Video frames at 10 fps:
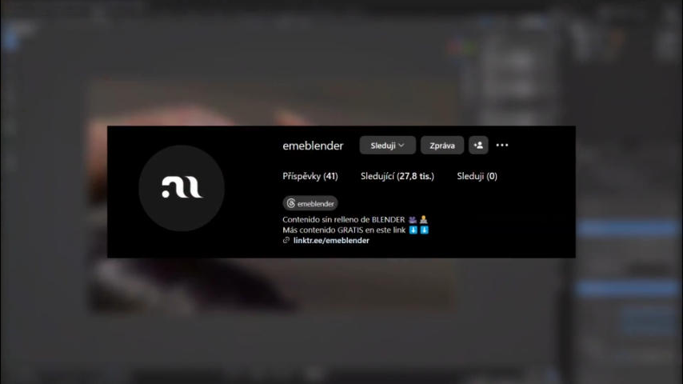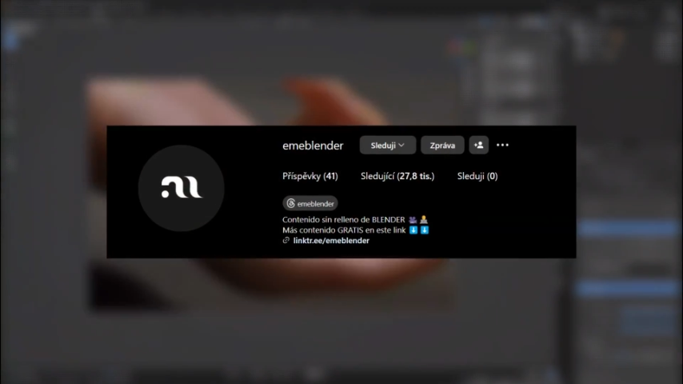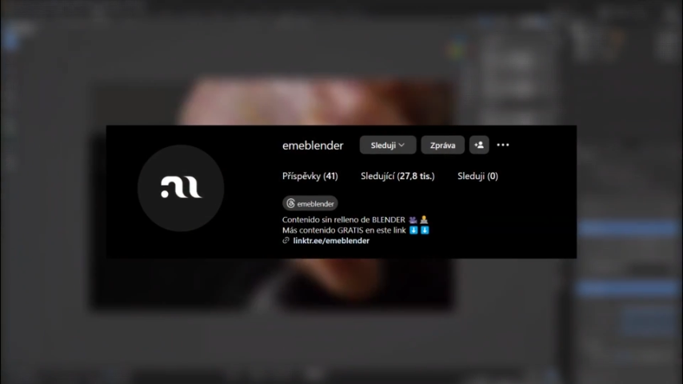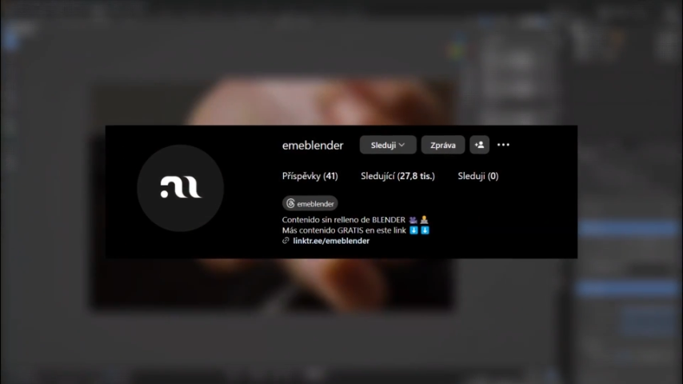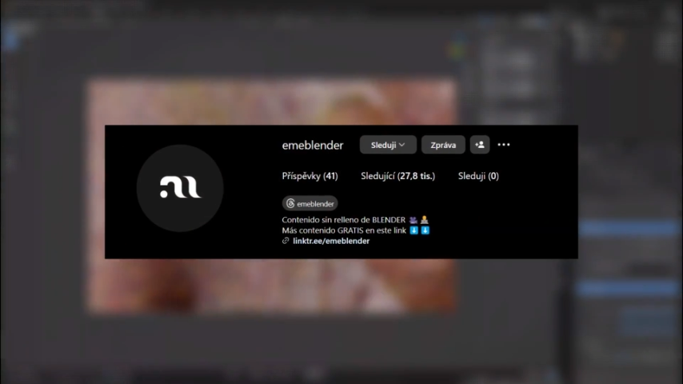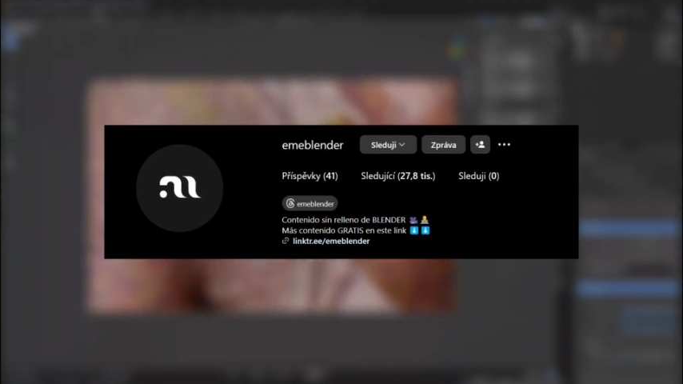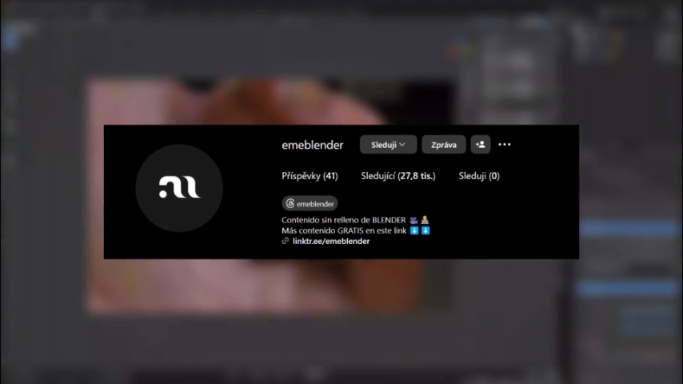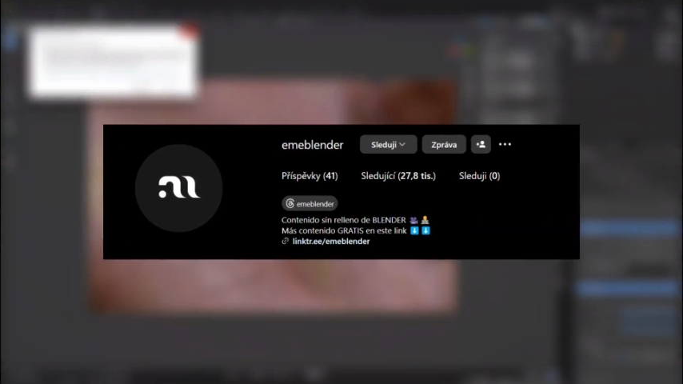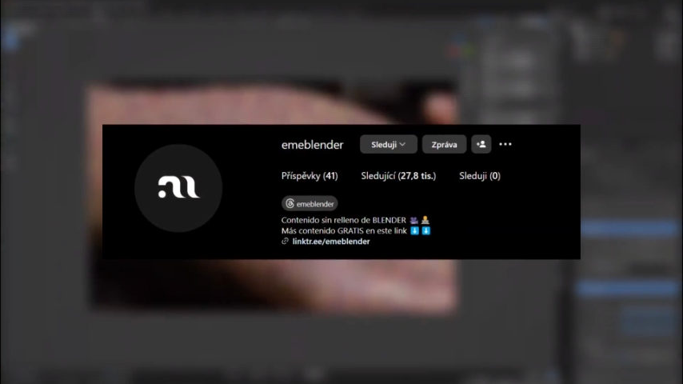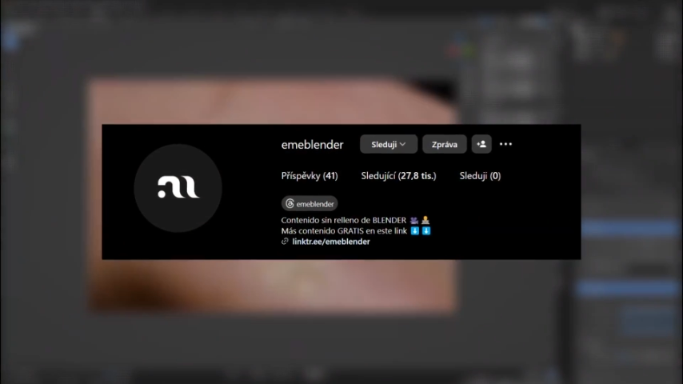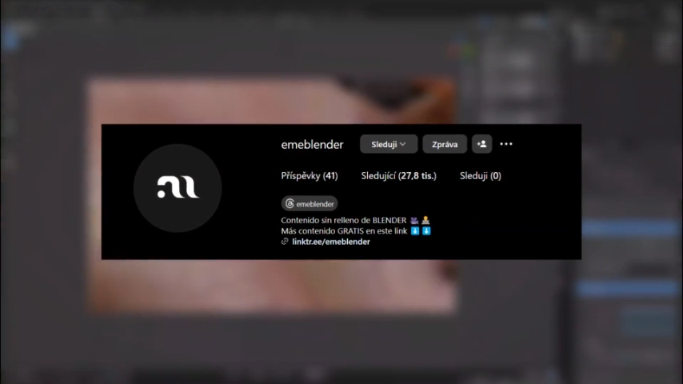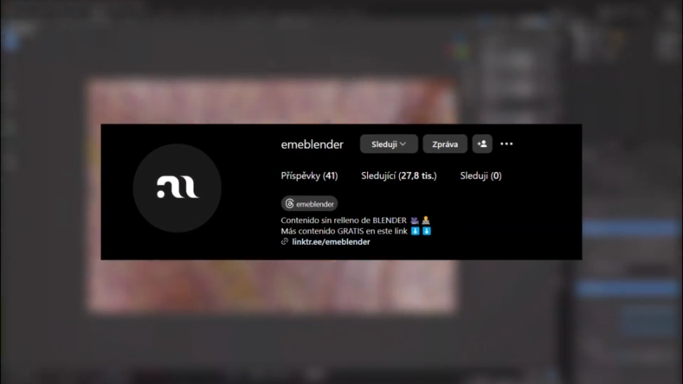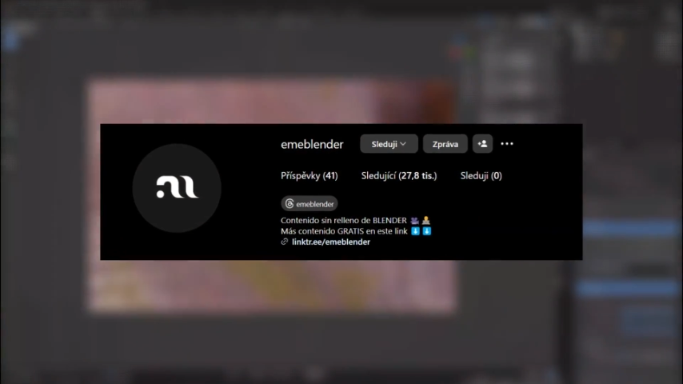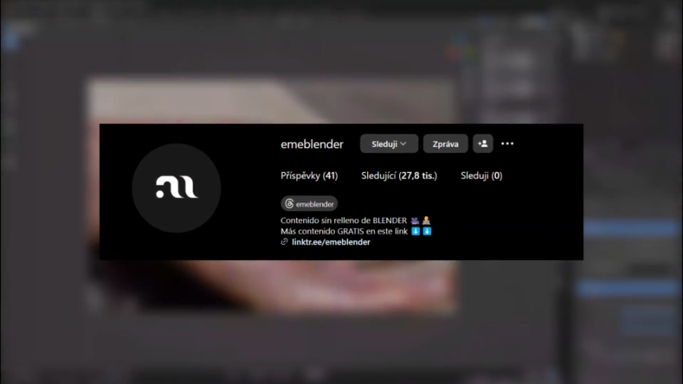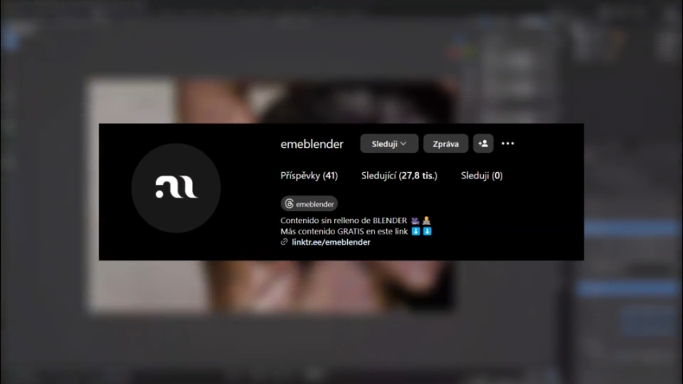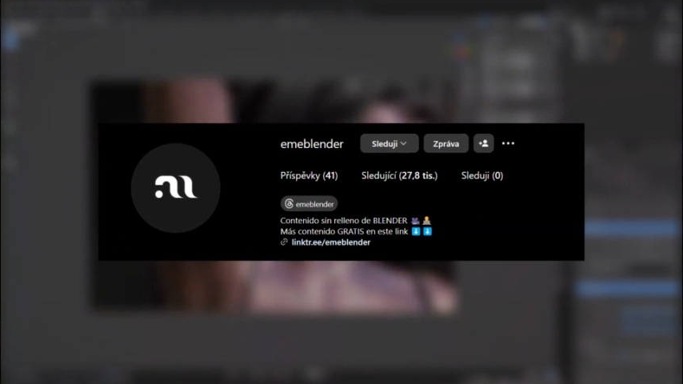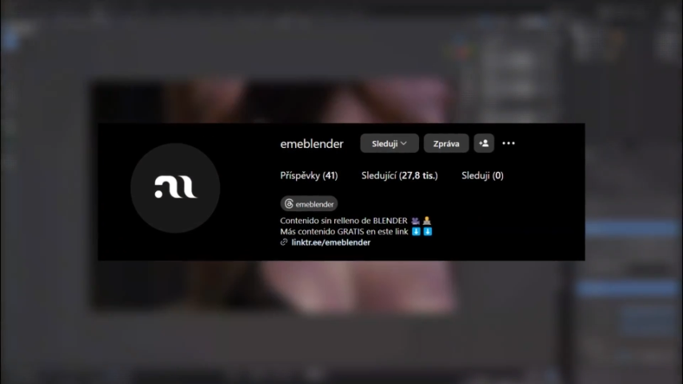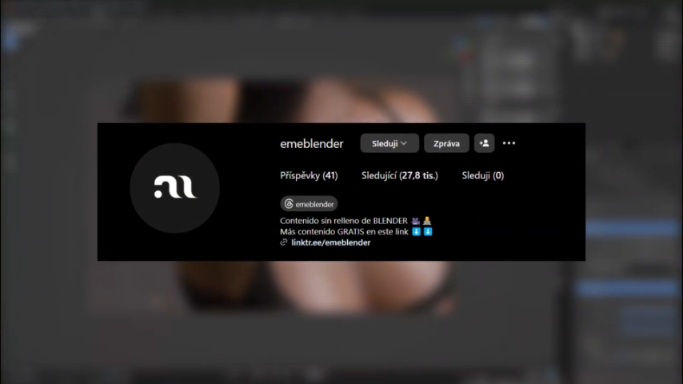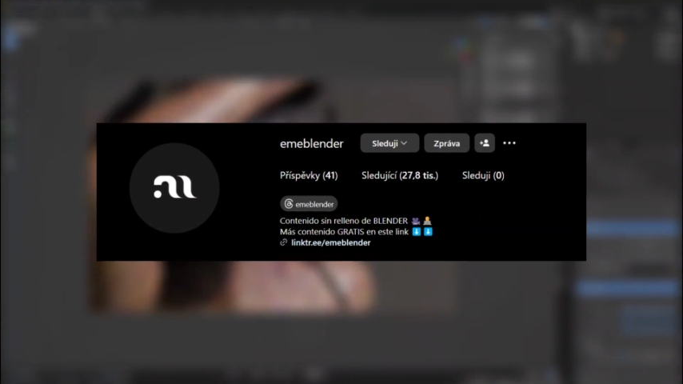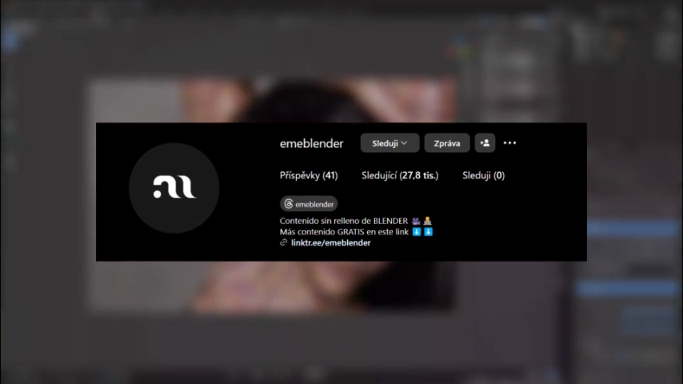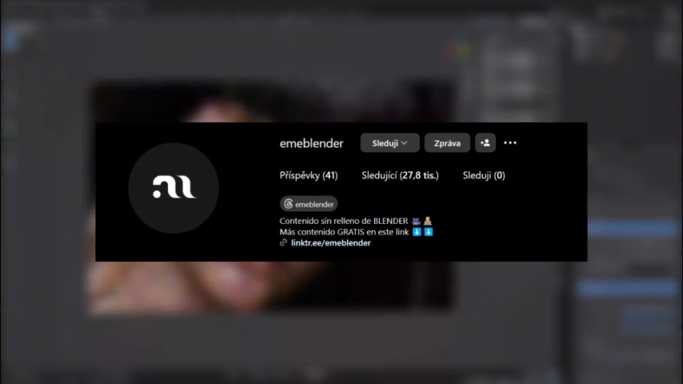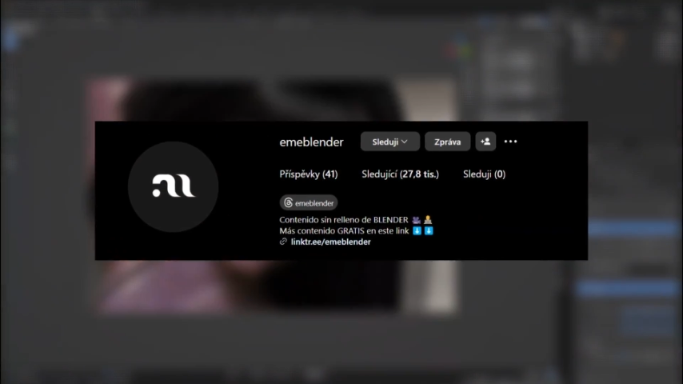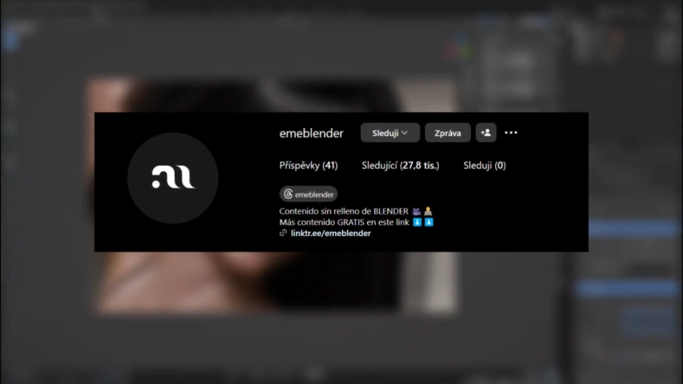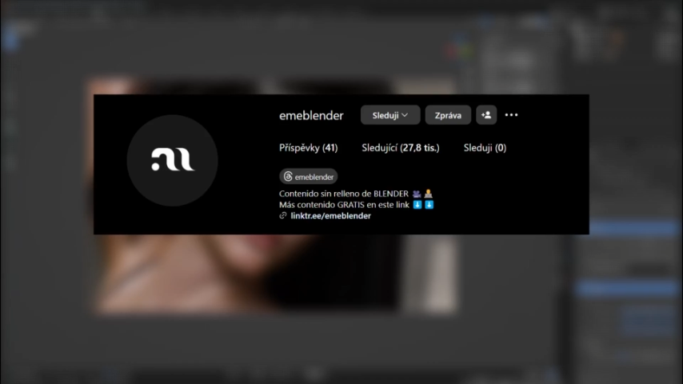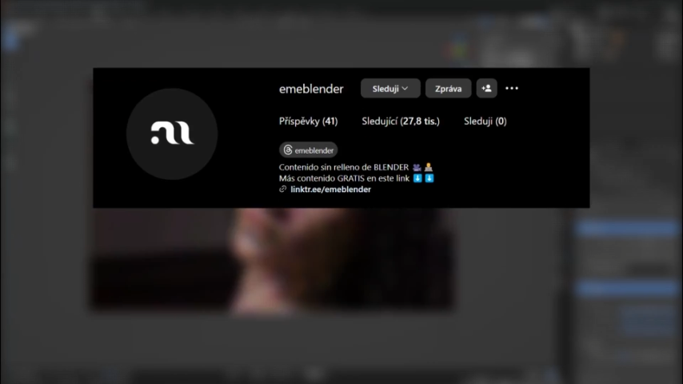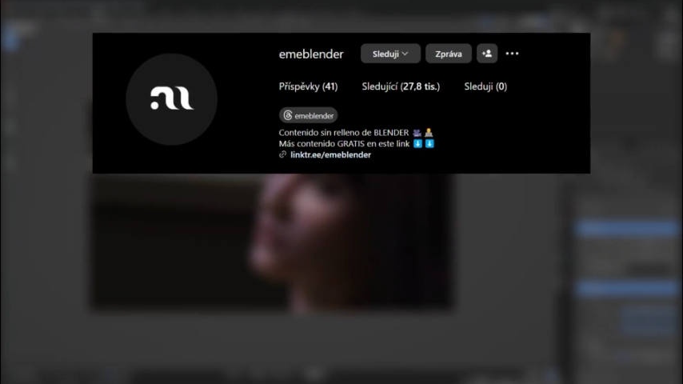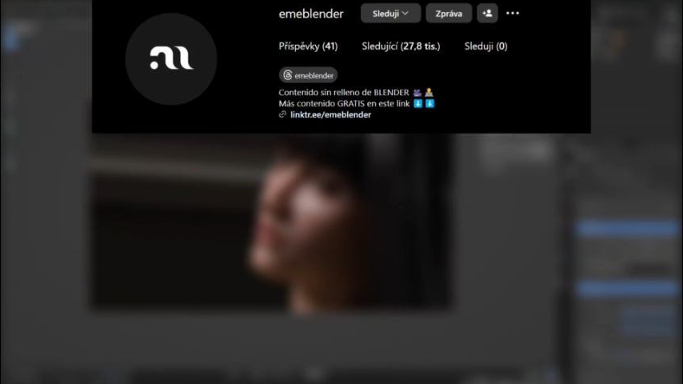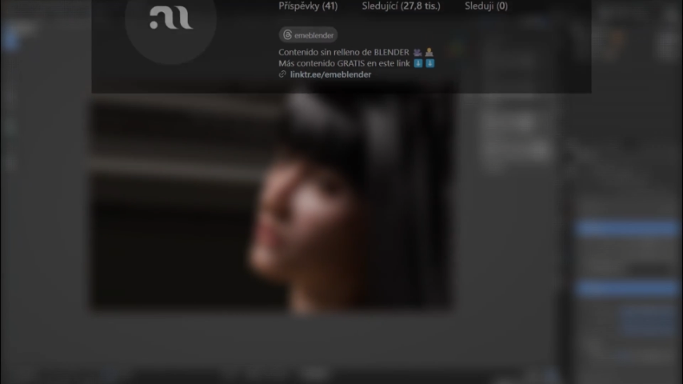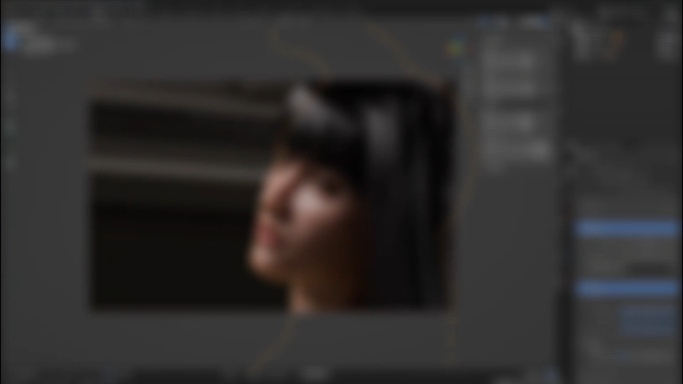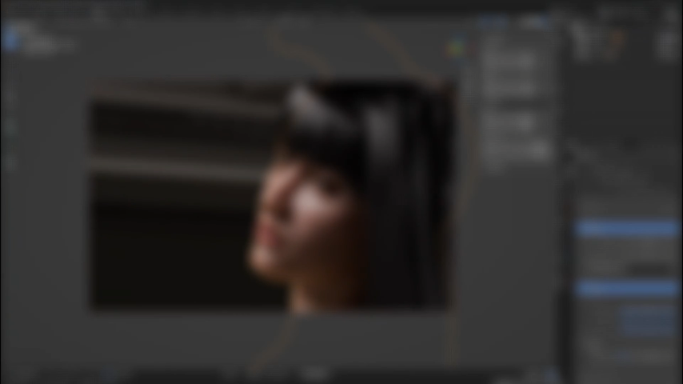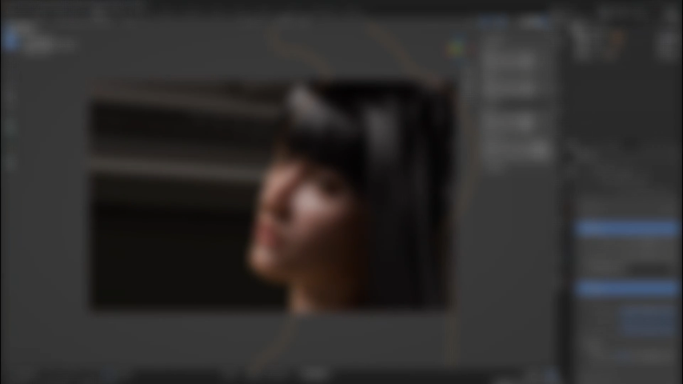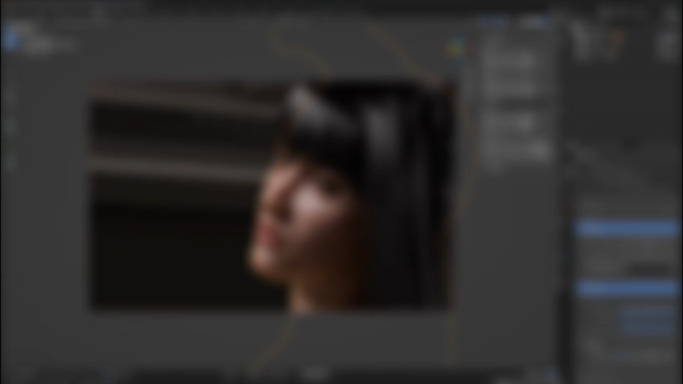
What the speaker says: Nobody's mouth can be seen.